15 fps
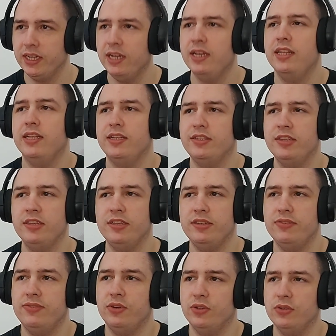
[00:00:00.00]

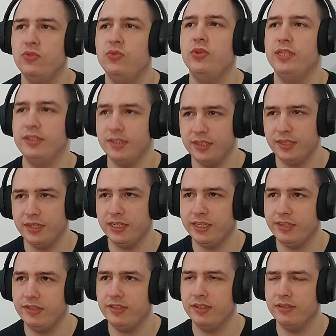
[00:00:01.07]
1984 to
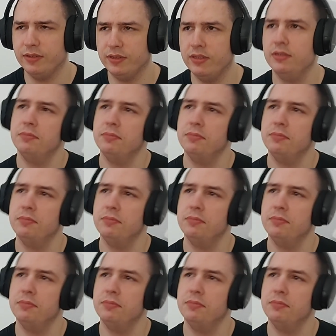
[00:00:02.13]
1987.